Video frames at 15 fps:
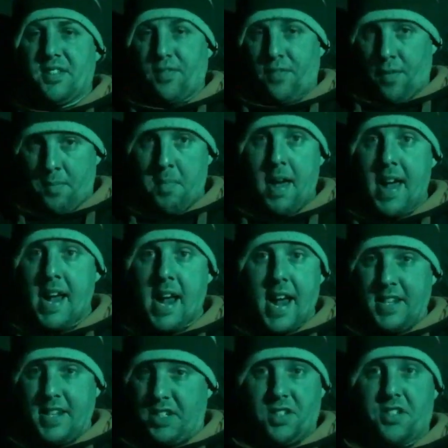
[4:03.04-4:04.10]
for me
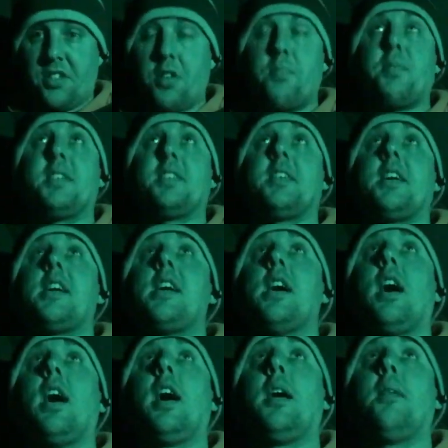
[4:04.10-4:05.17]
it's just too busy.
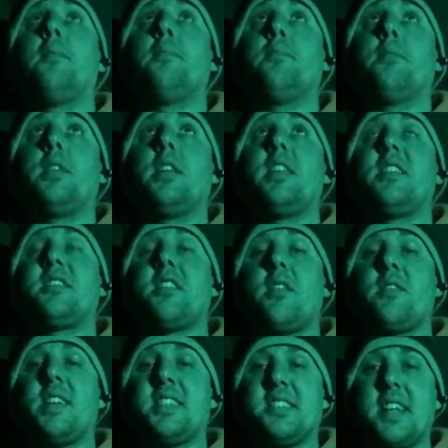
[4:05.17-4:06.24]

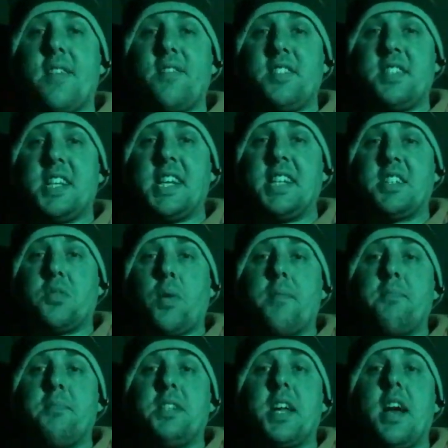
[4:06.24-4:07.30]
There's 17
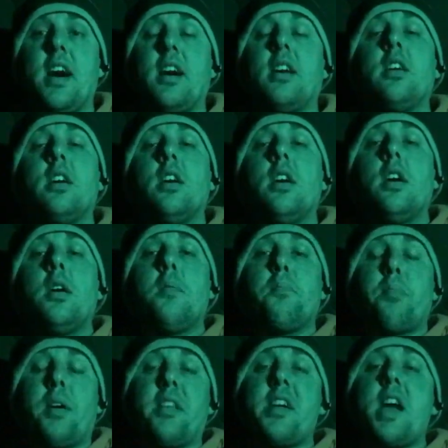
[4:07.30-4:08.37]
swims here,
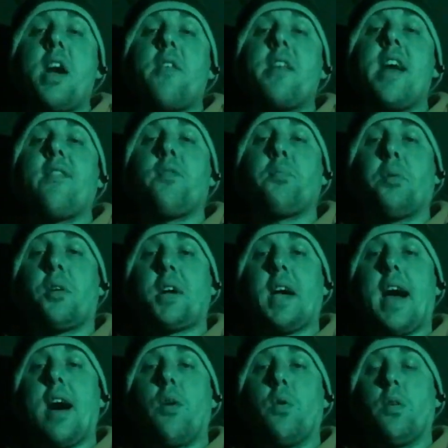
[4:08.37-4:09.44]
but they only ever book
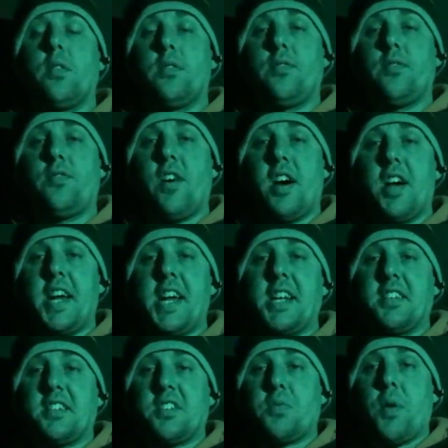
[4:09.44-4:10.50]
out
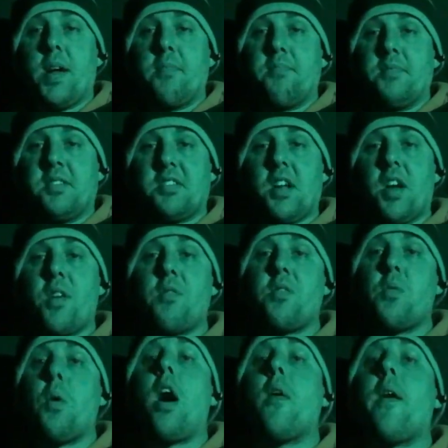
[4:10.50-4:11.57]
13 swims, so
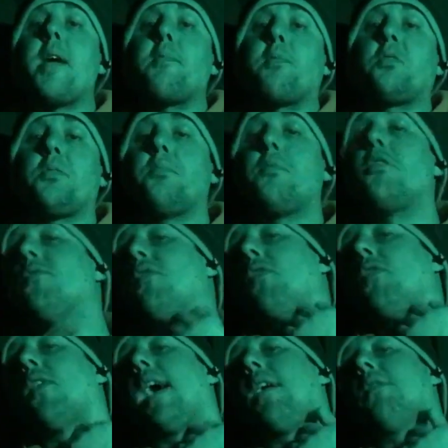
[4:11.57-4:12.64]
you are able to move
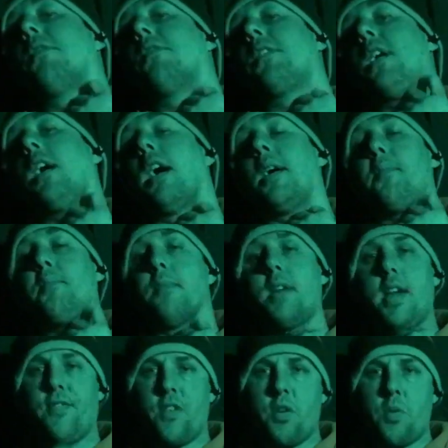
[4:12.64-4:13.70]
around
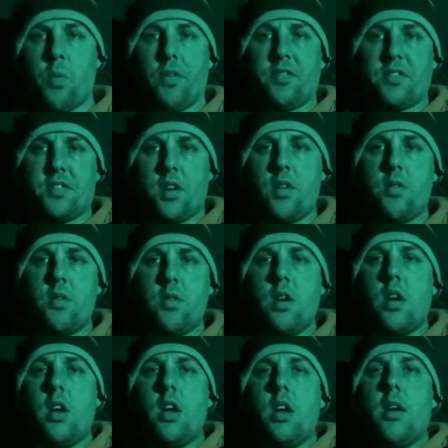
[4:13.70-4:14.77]
if you want to,
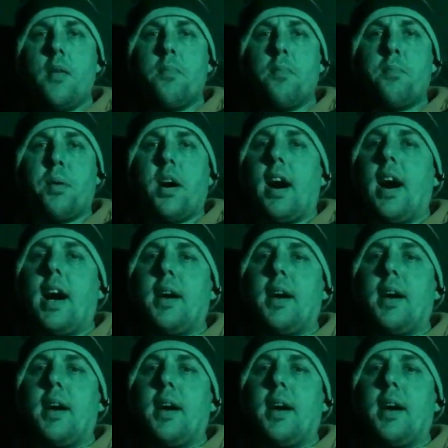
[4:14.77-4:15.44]
but